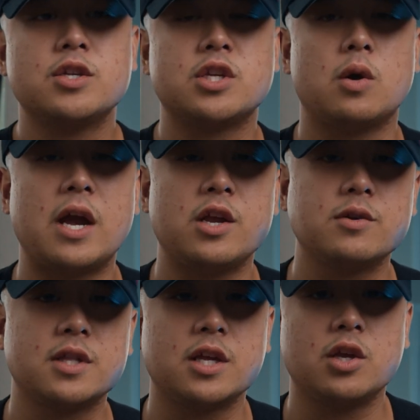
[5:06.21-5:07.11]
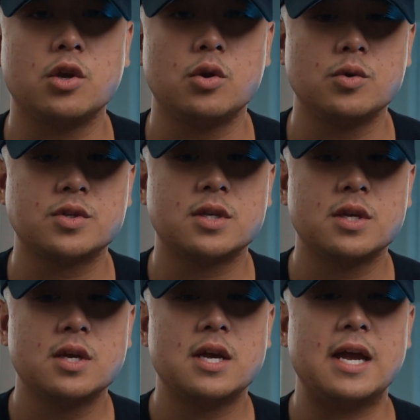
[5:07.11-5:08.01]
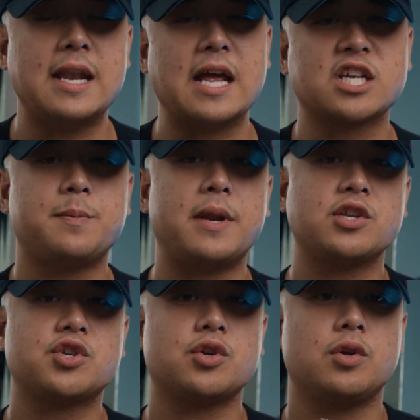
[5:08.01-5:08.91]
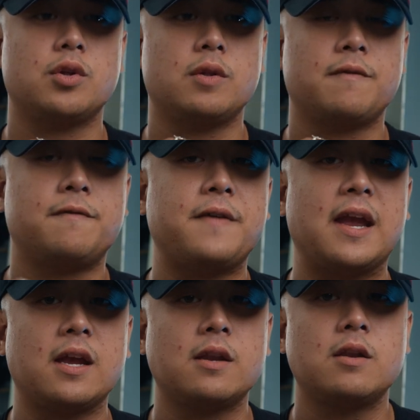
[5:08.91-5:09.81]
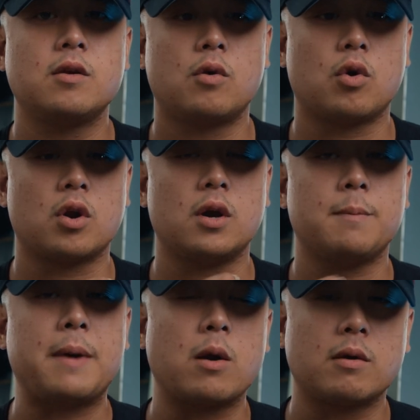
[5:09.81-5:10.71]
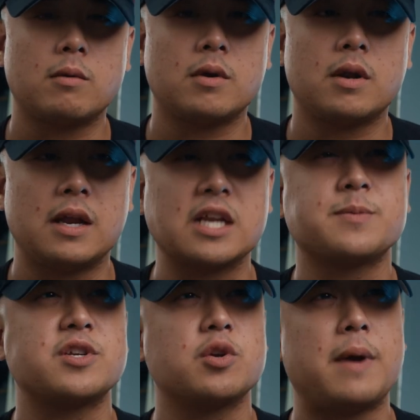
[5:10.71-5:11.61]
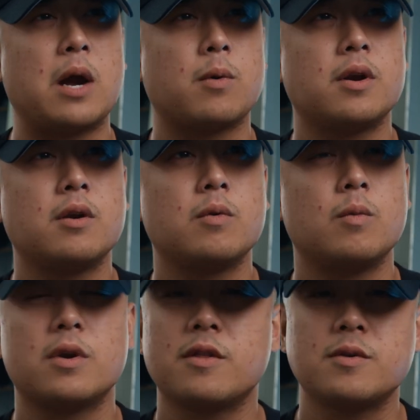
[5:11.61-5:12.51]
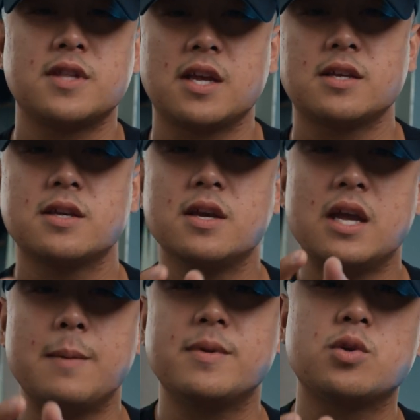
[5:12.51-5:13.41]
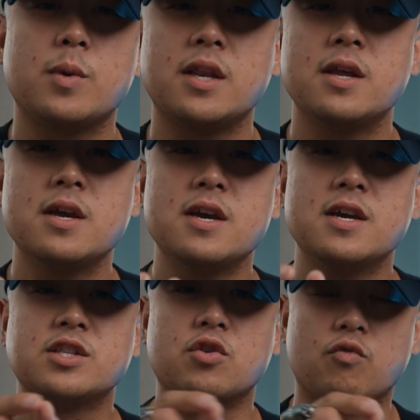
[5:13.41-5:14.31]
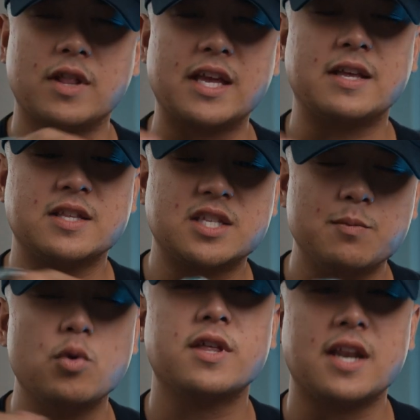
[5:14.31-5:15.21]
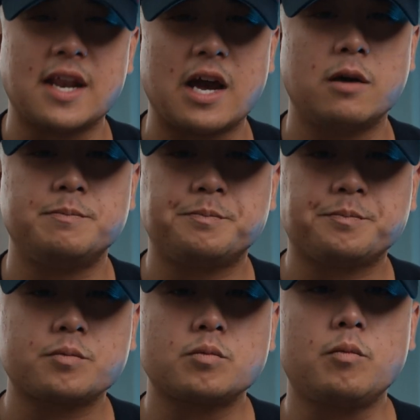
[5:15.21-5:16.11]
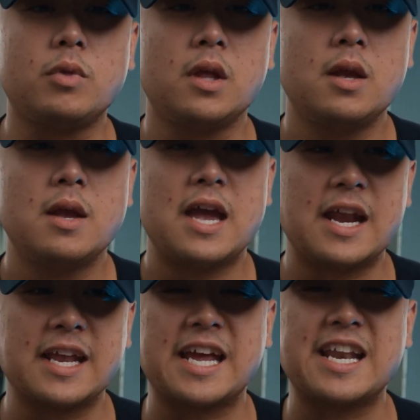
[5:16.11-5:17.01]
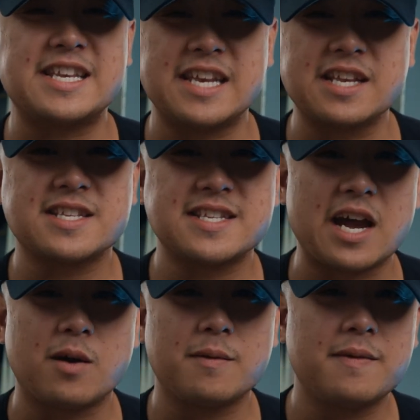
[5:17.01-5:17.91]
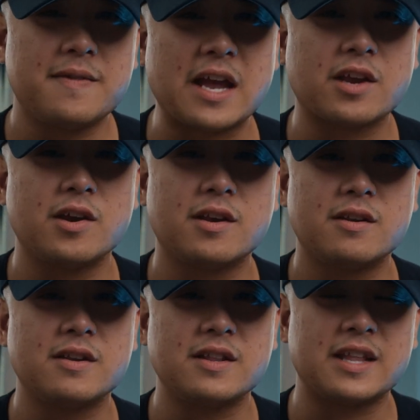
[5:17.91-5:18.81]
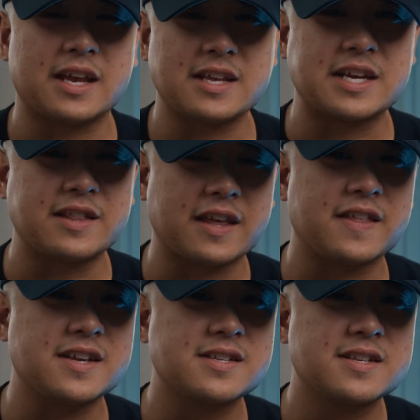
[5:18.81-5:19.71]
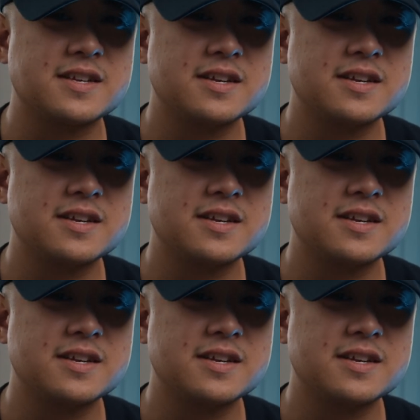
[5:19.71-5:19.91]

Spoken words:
So I usually use an exponential fade or an exponential power, one of those things in between to really smoothen it out. And again, it didn't sound that good. Like it sounded like this.